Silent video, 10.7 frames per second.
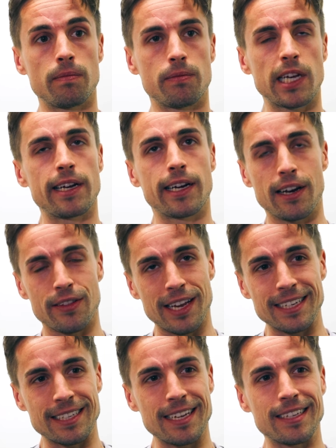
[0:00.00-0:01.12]
Technically on the
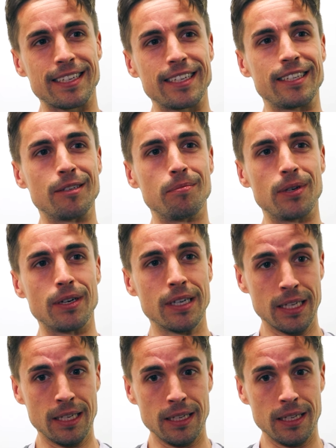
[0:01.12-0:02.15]
last day of the season, but